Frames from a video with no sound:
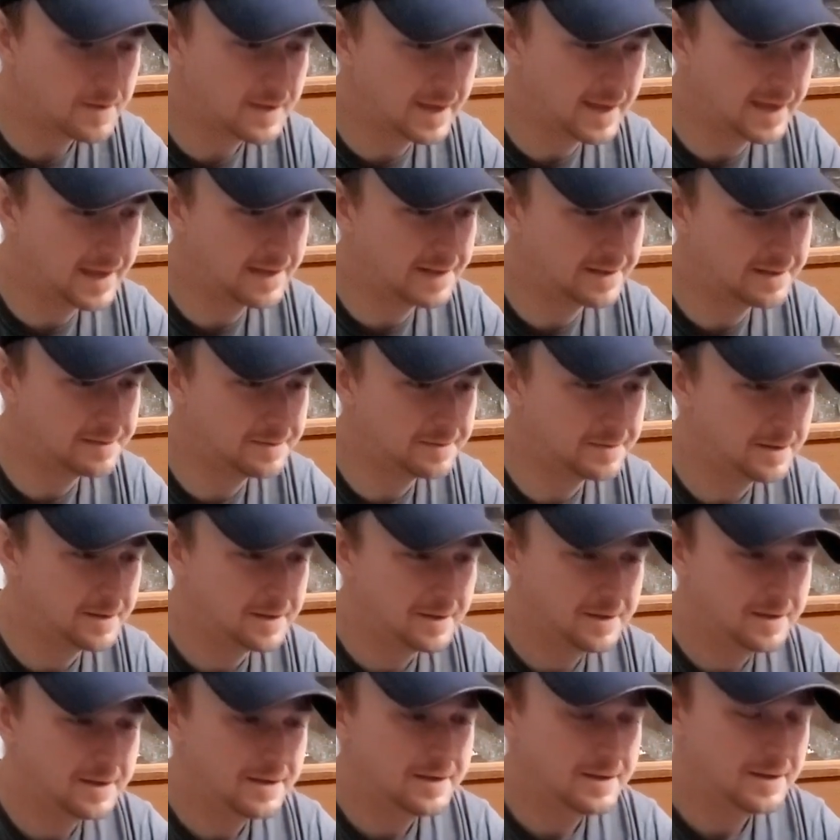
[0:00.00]
And
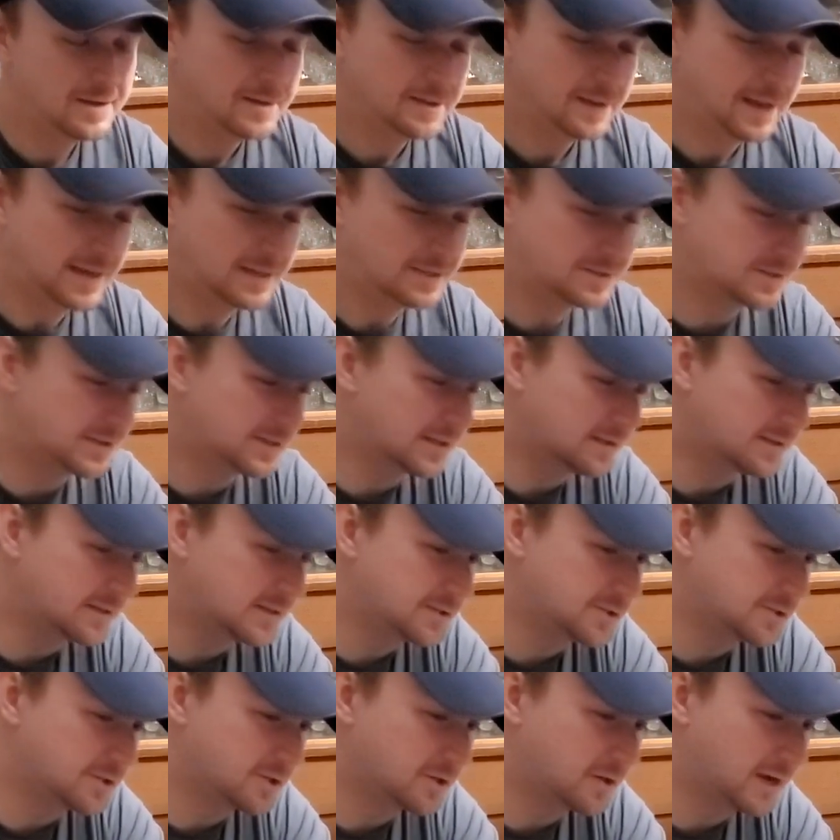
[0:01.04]
I just think
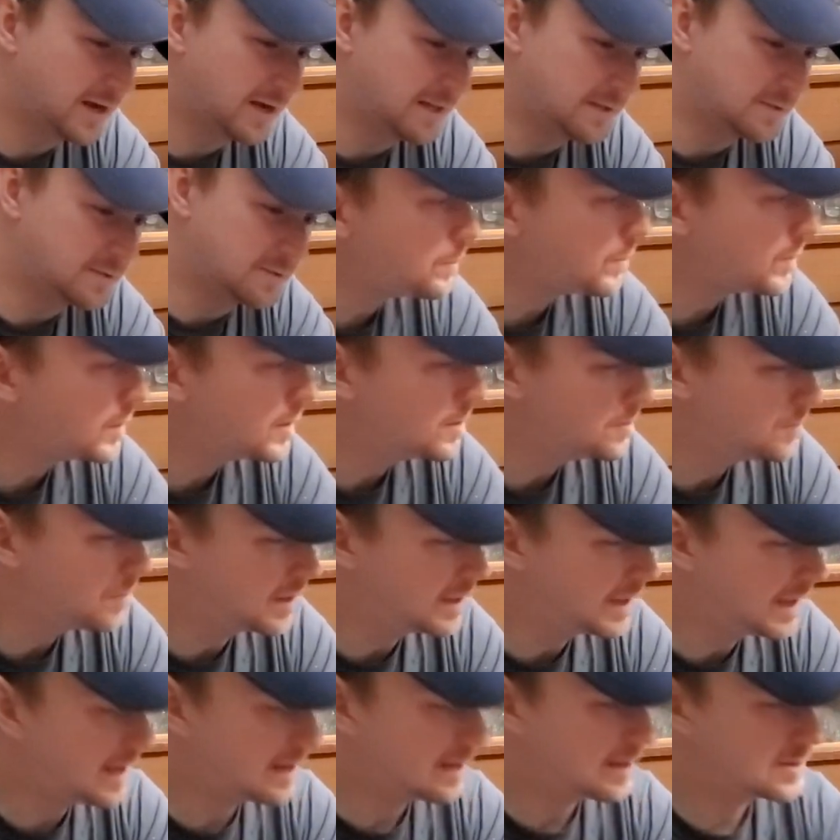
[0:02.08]
these are great.
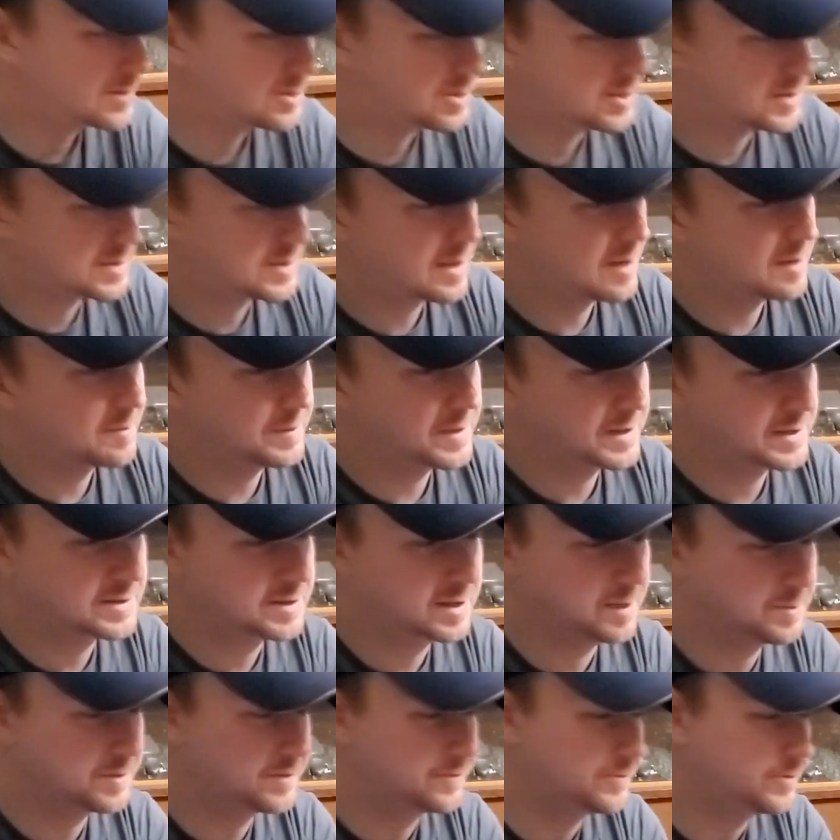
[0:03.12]
But yeah, let's just start
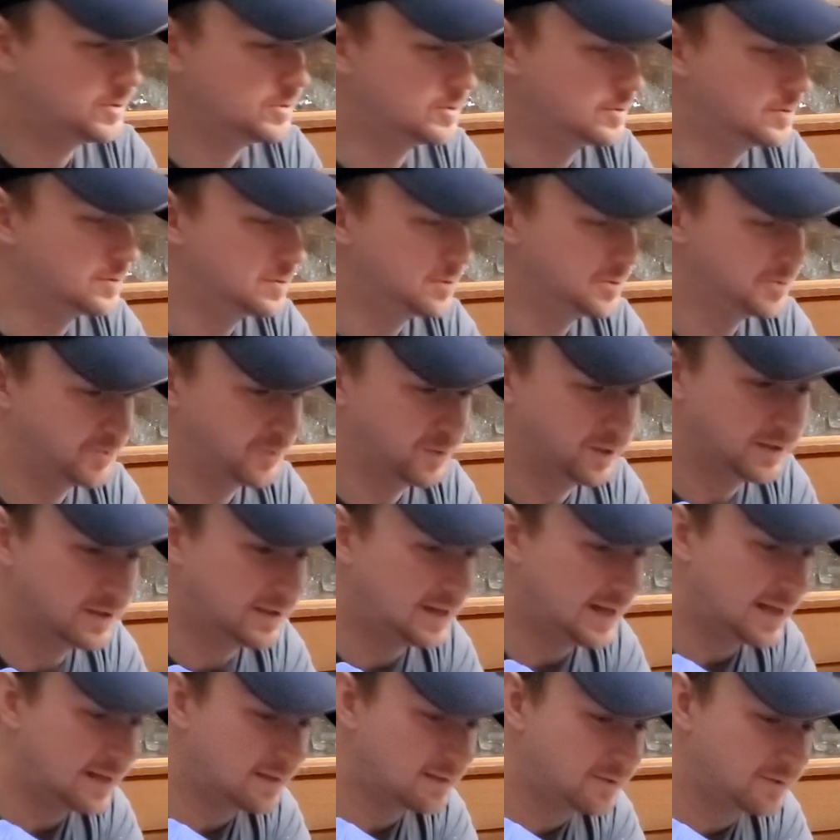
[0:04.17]
mixing up the food. There's really
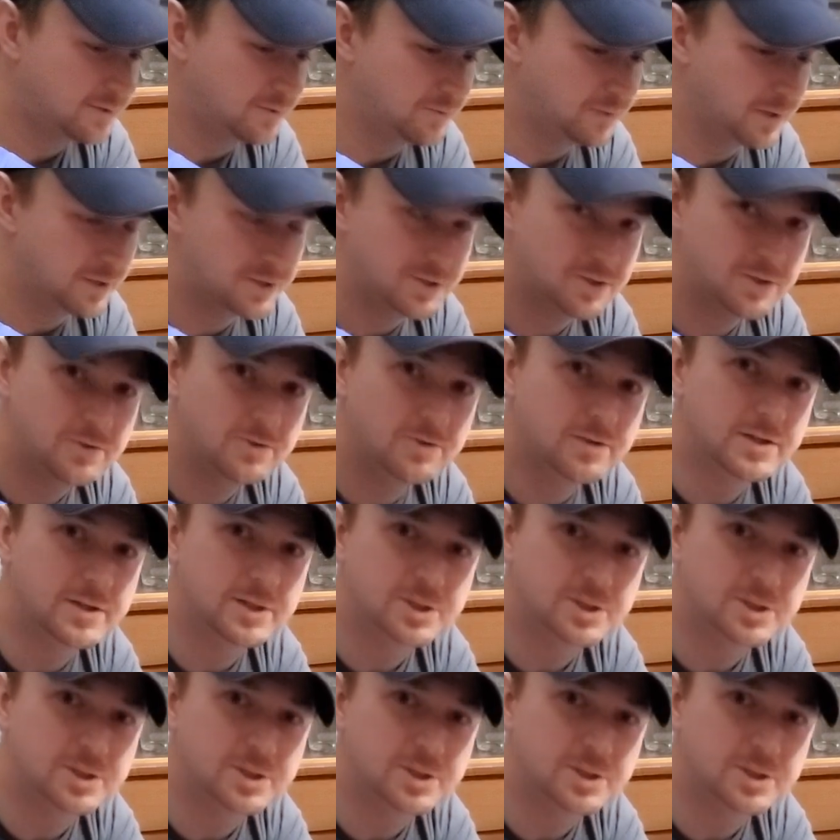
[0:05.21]
not too much to it.